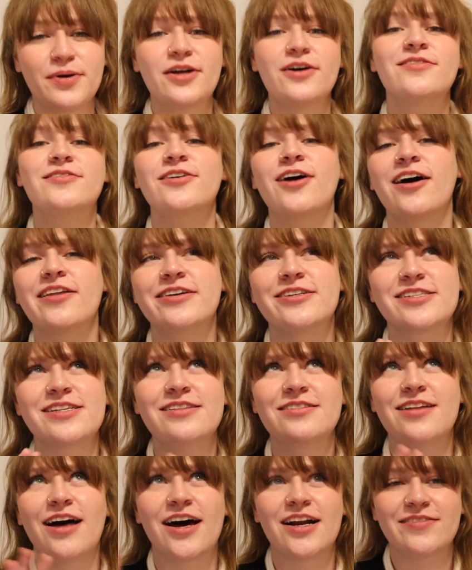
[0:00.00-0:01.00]
But overall, there's a
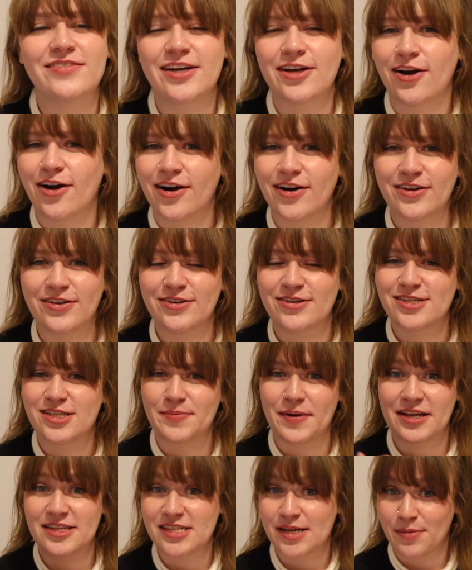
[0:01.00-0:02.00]
lot of like articles
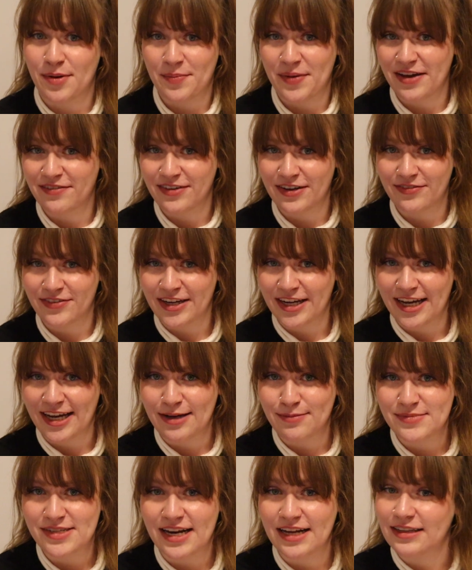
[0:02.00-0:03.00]
about some of my favorite
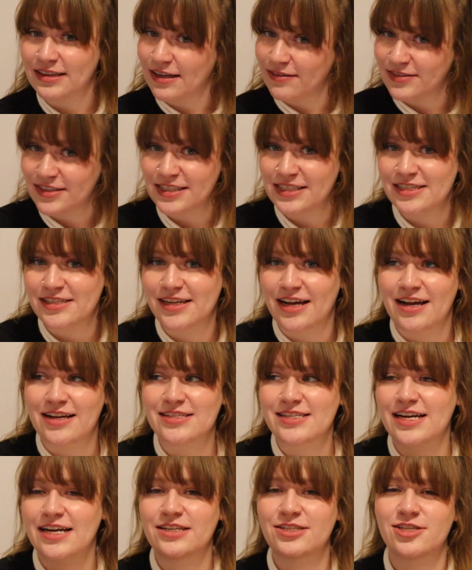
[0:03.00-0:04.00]
games that I'd love to
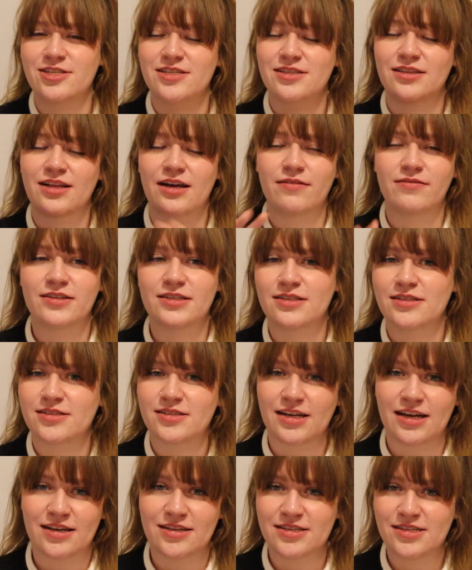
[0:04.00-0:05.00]
discuss, and I just love to
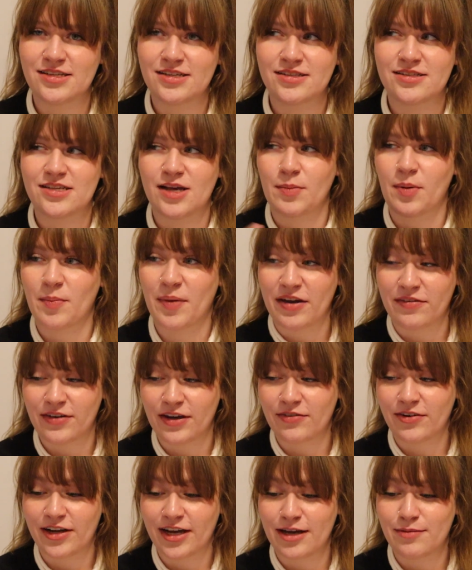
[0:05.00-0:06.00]
discuss some of my
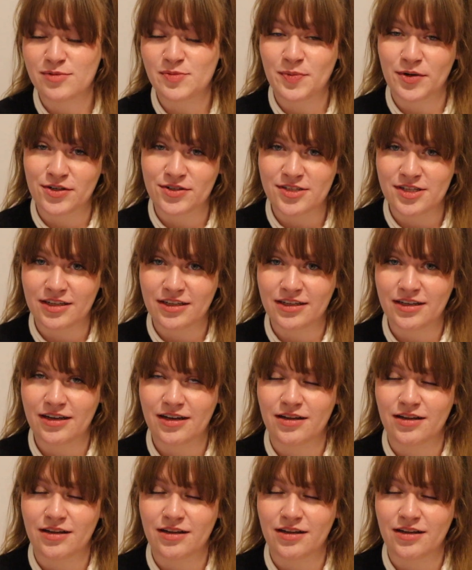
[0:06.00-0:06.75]
favorite games personally a